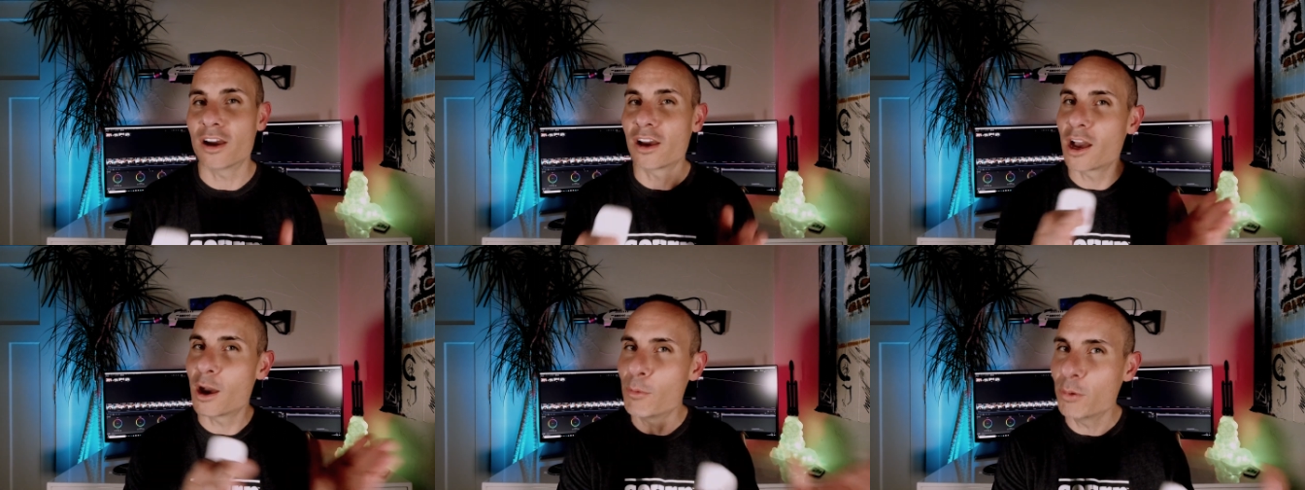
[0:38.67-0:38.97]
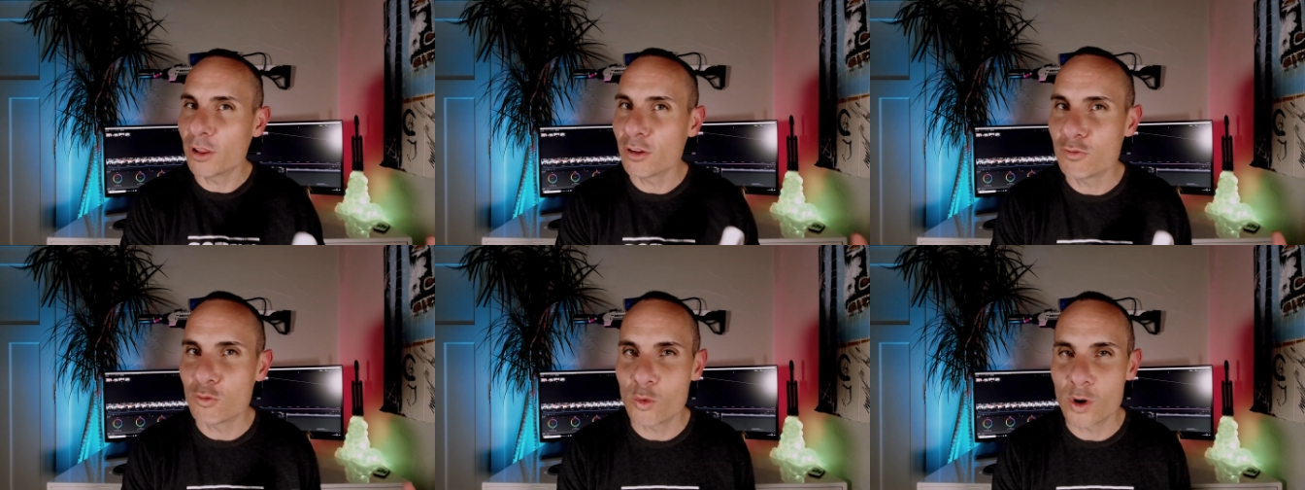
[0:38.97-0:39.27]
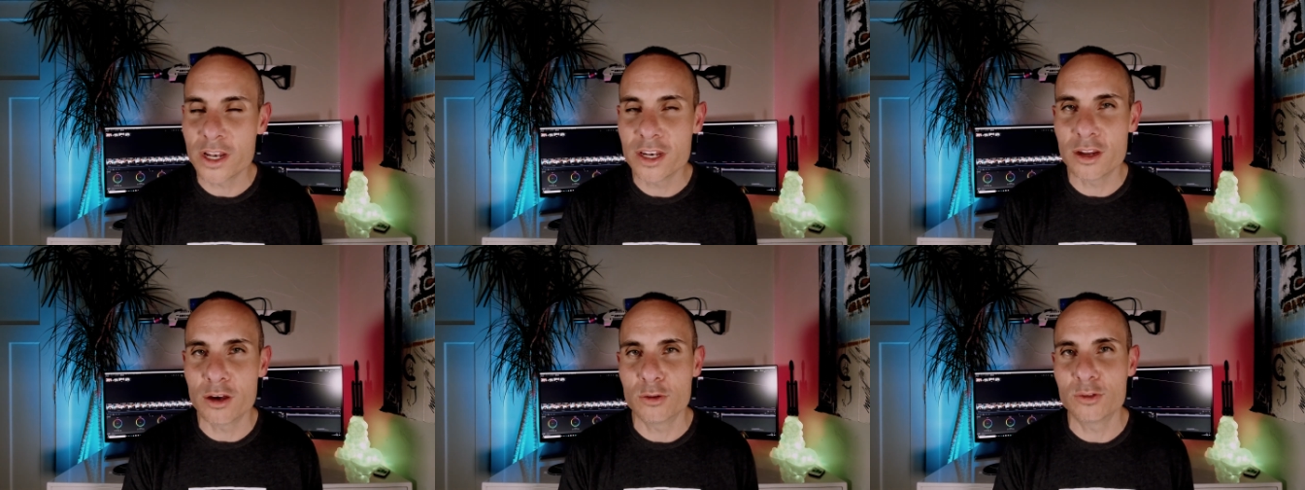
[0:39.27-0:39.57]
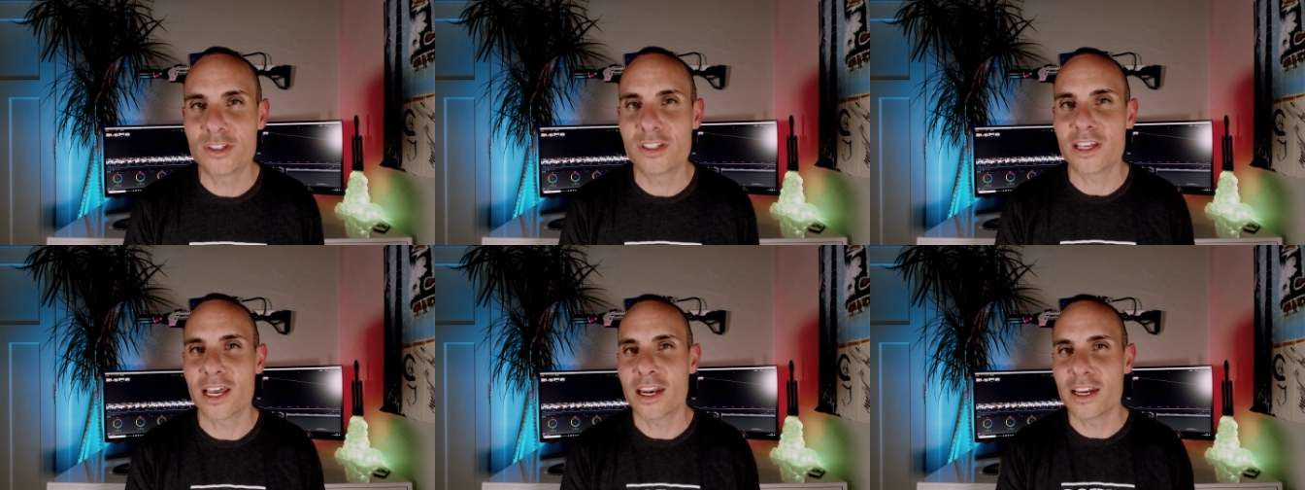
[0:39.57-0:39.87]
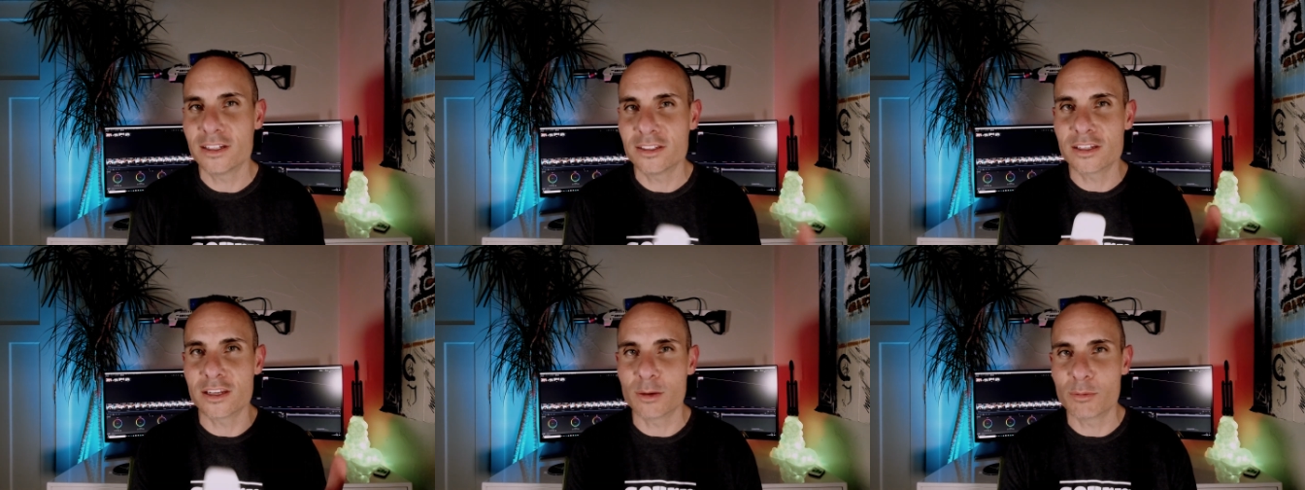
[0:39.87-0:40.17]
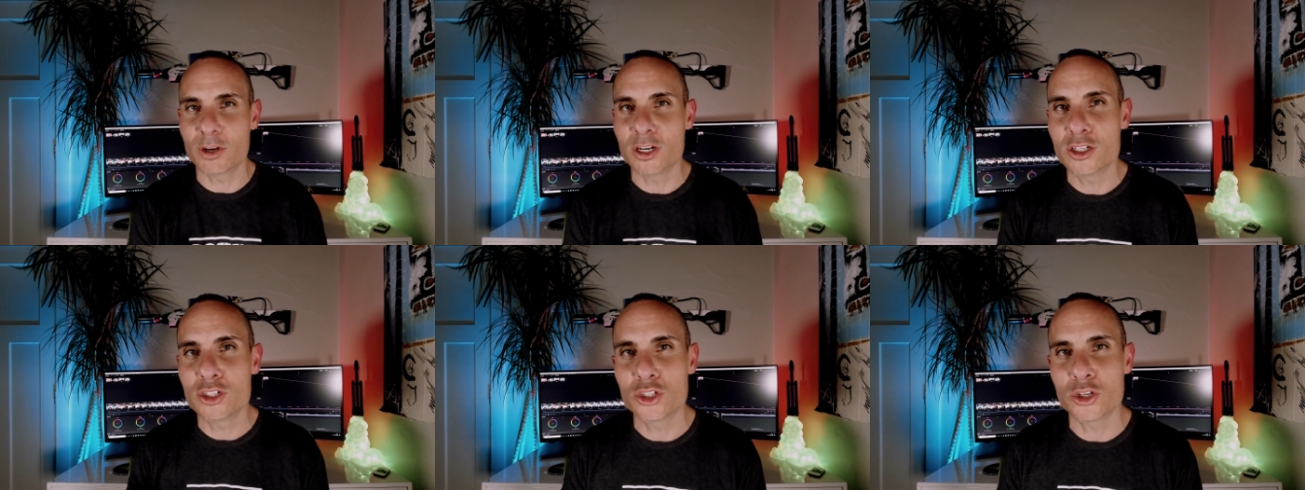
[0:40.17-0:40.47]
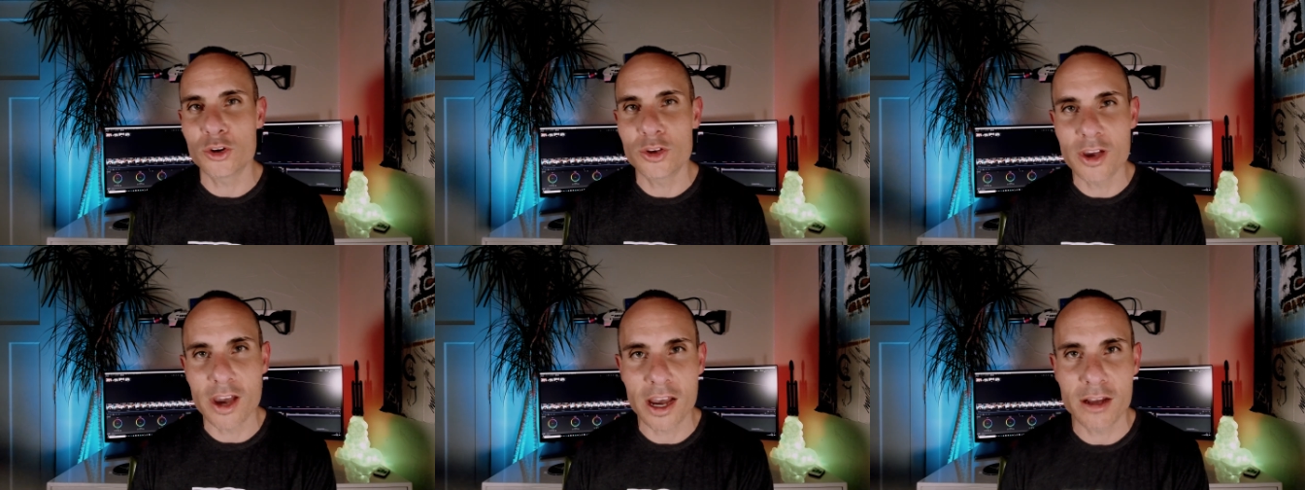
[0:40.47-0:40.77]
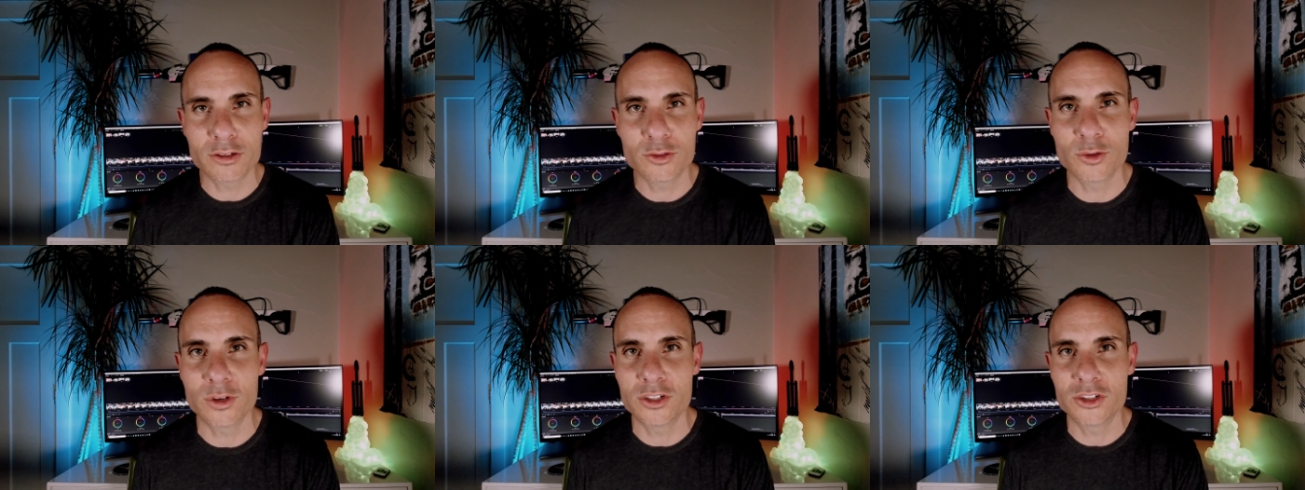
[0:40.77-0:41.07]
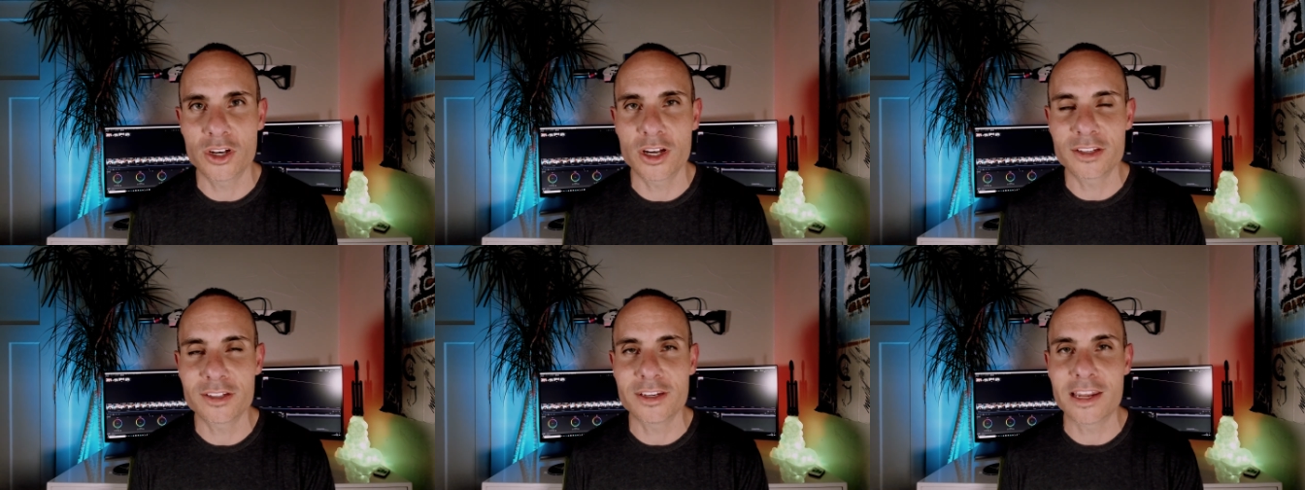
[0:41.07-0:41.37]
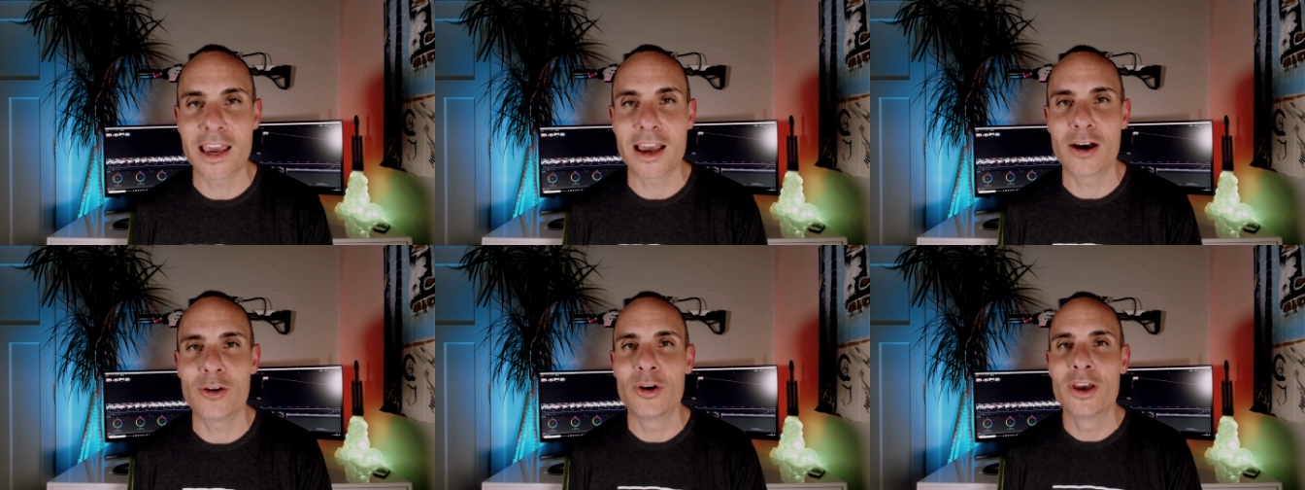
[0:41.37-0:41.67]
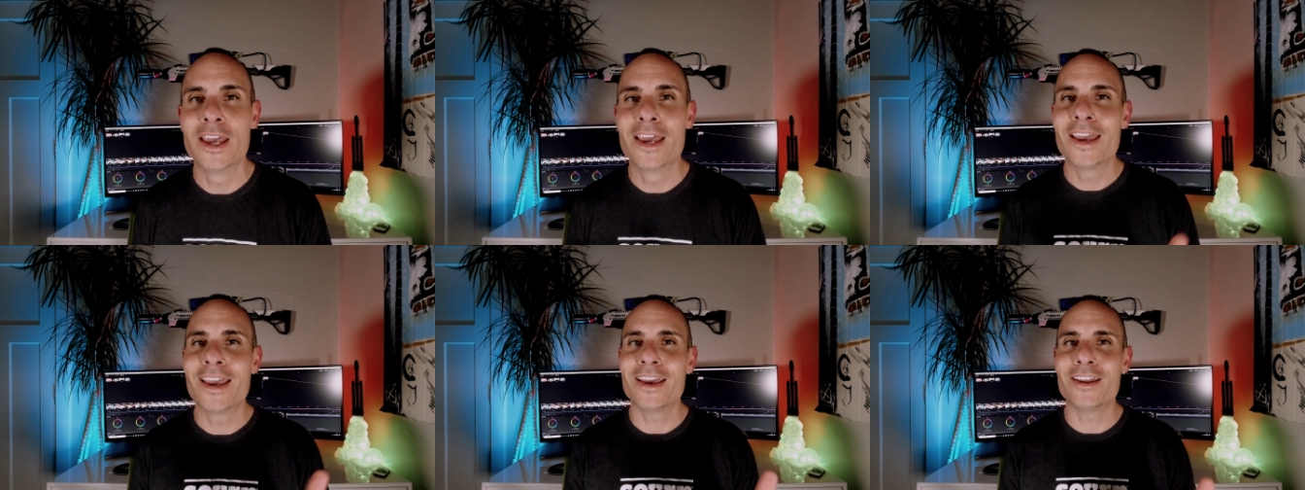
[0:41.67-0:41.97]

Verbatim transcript: a couple of Windows settings that I'm gonna show you how to adjust now,